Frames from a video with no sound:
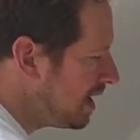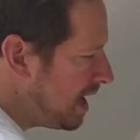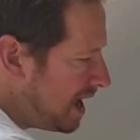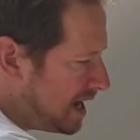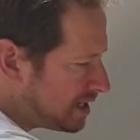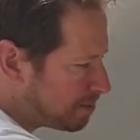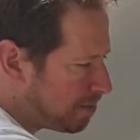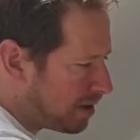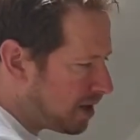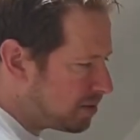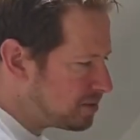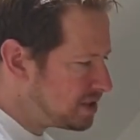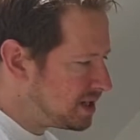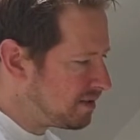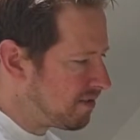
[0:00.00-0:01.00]
it's below
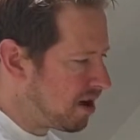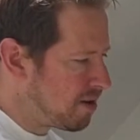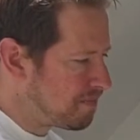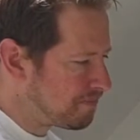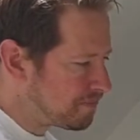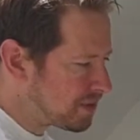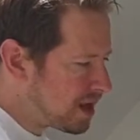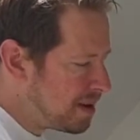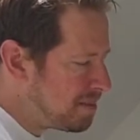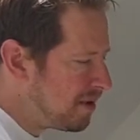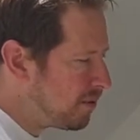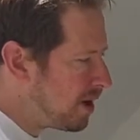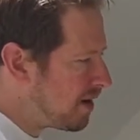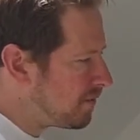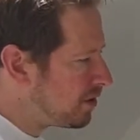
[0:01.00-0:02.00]
0. If
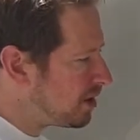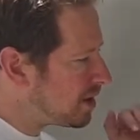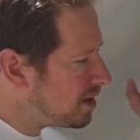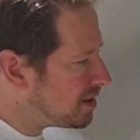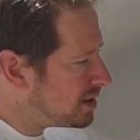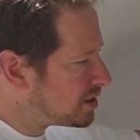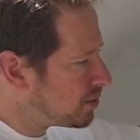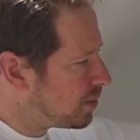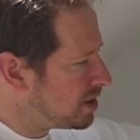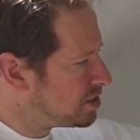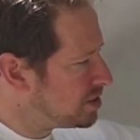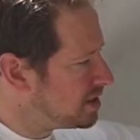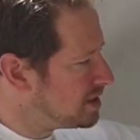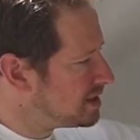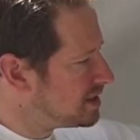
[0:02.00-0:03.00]
we have a look at this
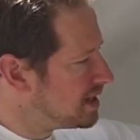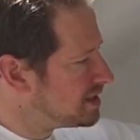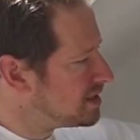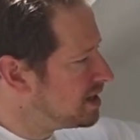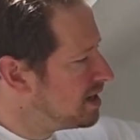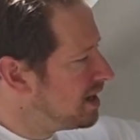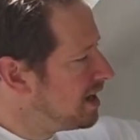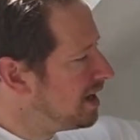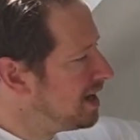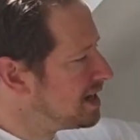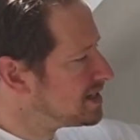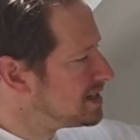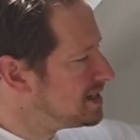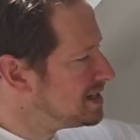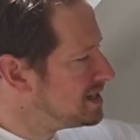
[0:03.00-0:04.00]
question, it says less
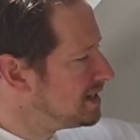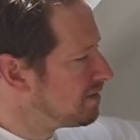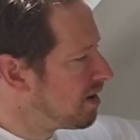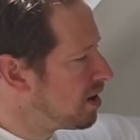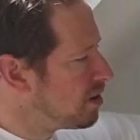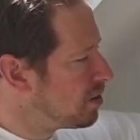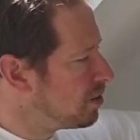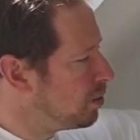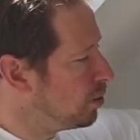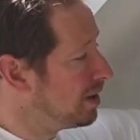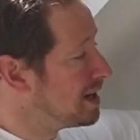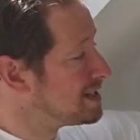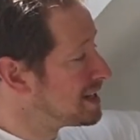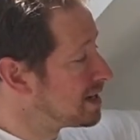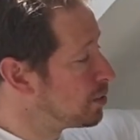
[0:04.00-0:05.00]
than 0 or
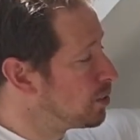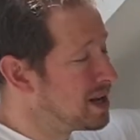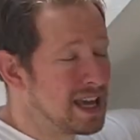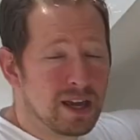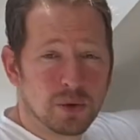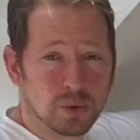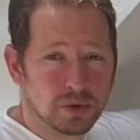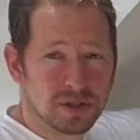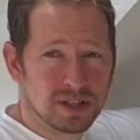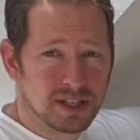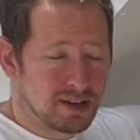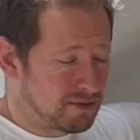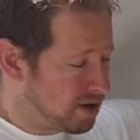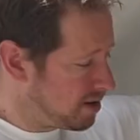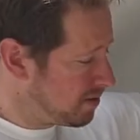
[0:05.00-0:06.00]
less than or equal to
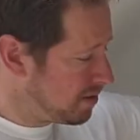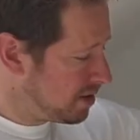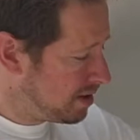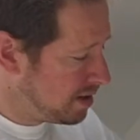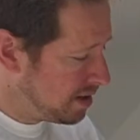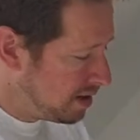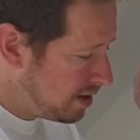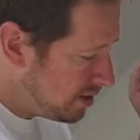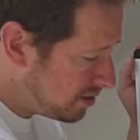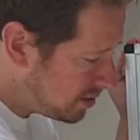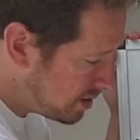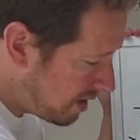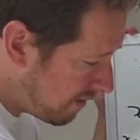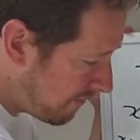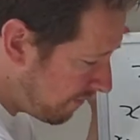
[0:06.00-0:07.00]
0. So
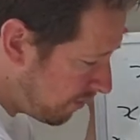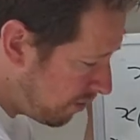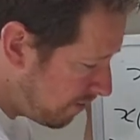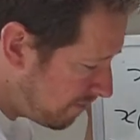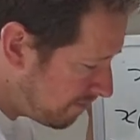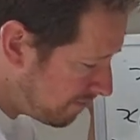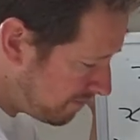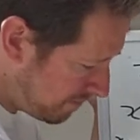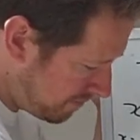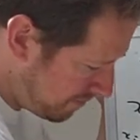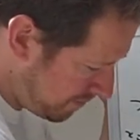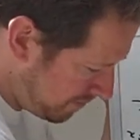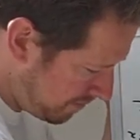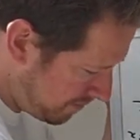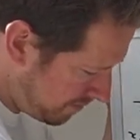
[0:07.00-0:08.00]
therefore,
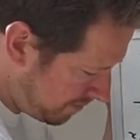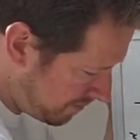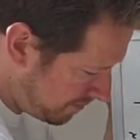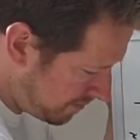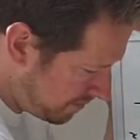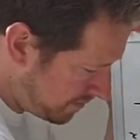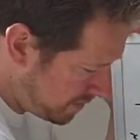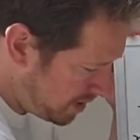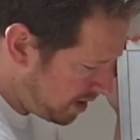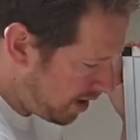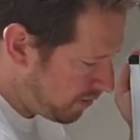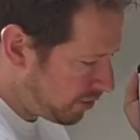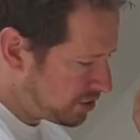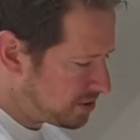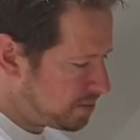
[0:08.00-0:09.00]
I've
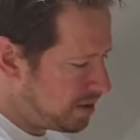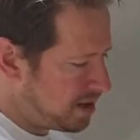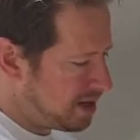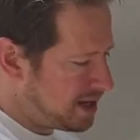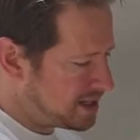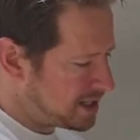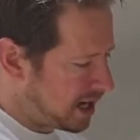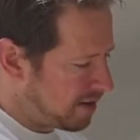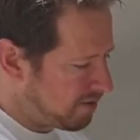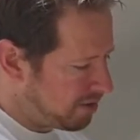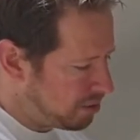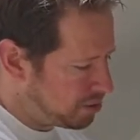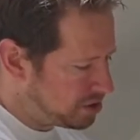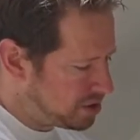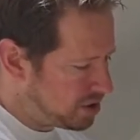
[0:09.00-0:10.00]
got to put less than or
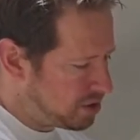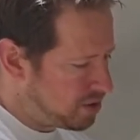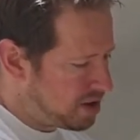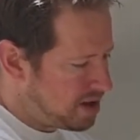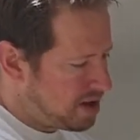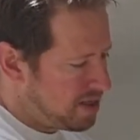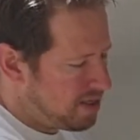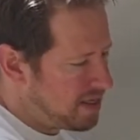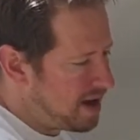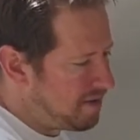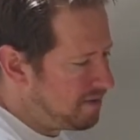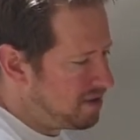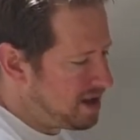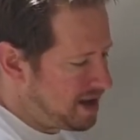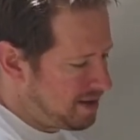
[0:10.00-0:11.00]
equal to there
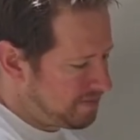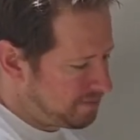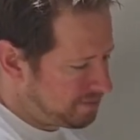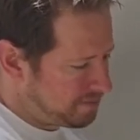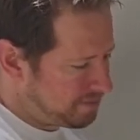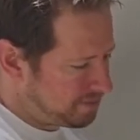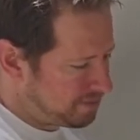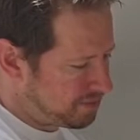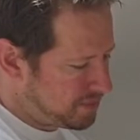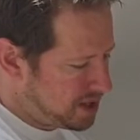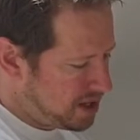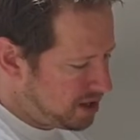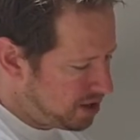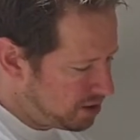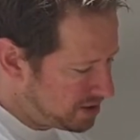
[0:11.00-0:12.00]
and there.
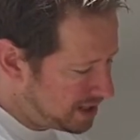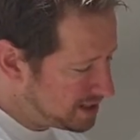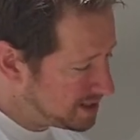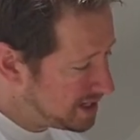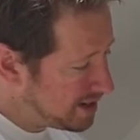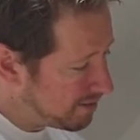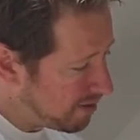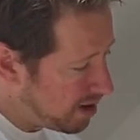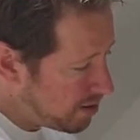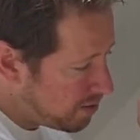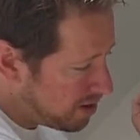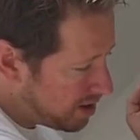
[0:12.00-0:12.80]
Because at 0,